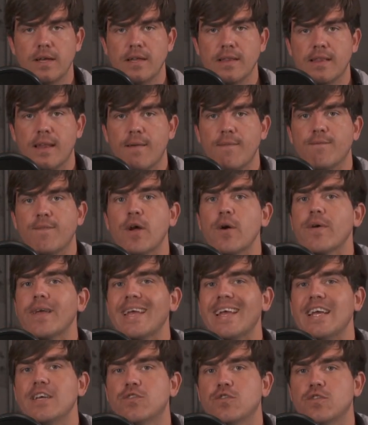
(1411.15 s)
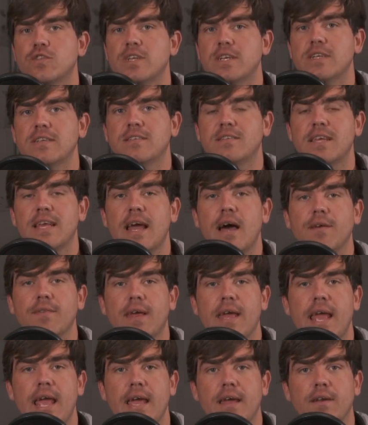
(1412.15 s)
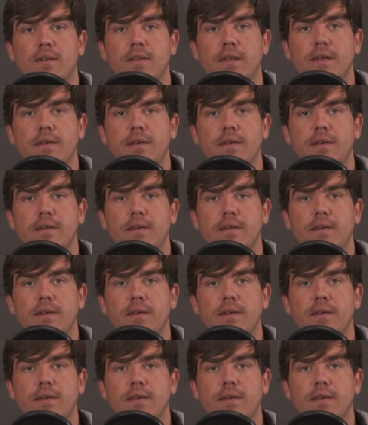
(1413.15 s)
that I'm very interested to see how they handle.